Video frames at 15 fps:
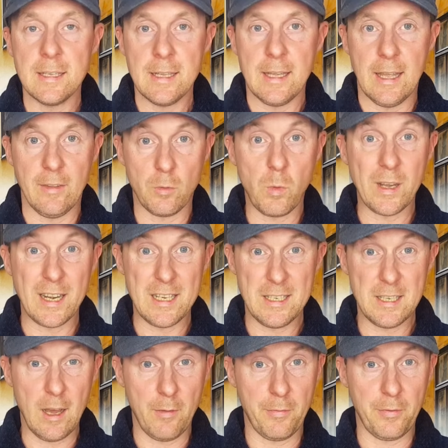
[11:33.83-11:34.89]
it's quite a
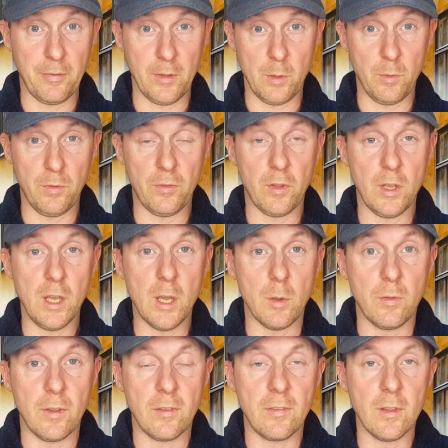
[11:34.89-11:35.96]
tough snus to
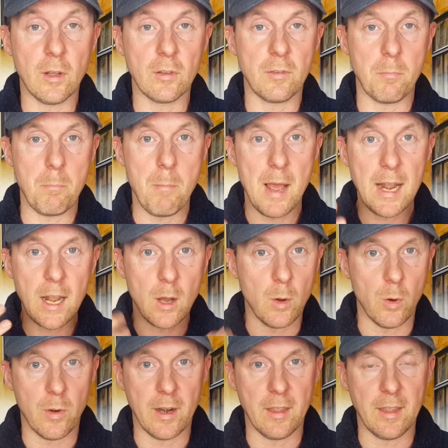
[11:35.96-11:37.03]
use. It's not mellow
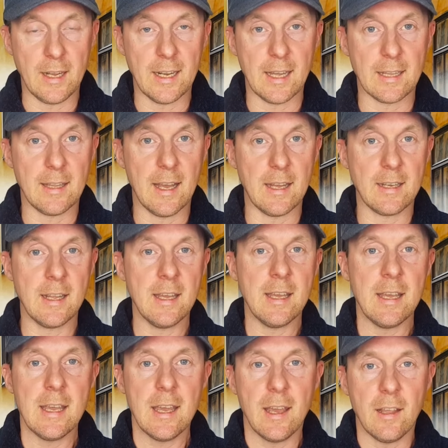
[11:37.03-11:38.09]
or anything like that.
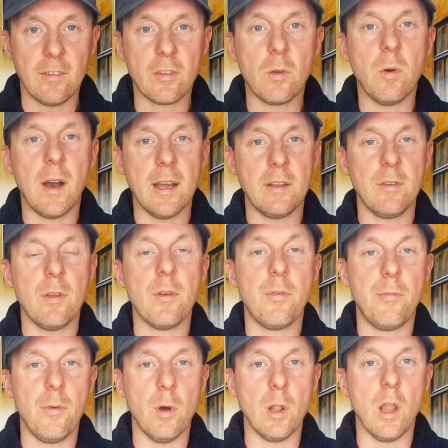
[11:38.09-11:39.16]
It's quite
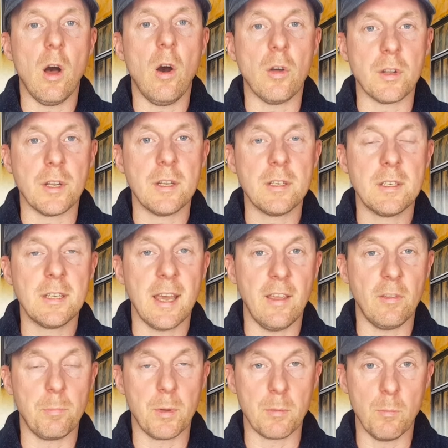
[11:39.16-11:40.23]
full on
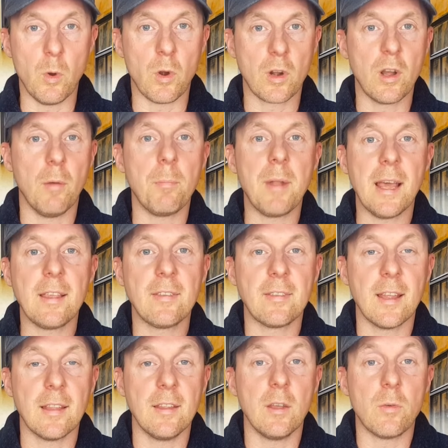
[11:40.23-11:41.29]
taste, but more complex
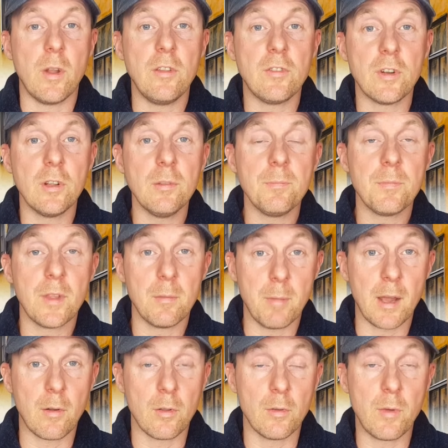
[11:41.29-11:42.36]
than the original, the
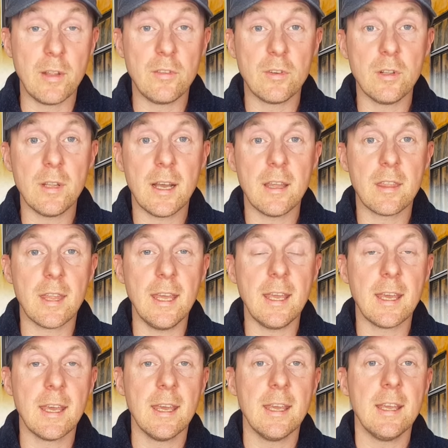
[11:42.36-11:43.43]
Byron original, I
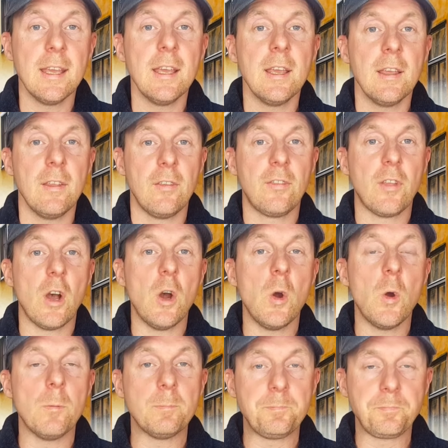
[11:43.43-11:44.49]
think. So